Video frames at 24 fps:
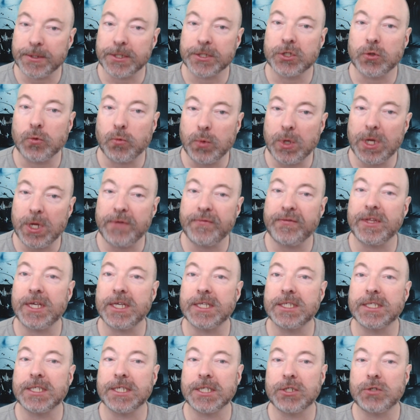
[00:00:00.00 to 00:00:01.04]
to weave
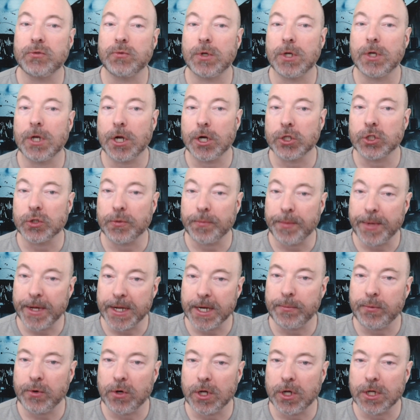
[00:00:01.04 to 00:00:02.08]
these into a larger
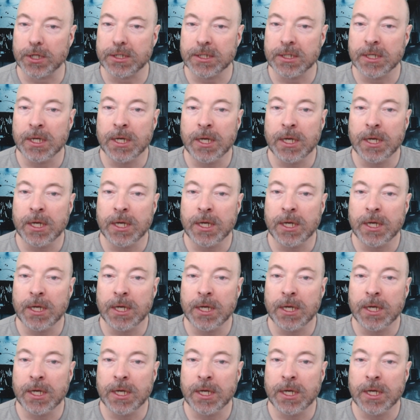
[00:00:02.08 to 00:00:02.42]
metaplot.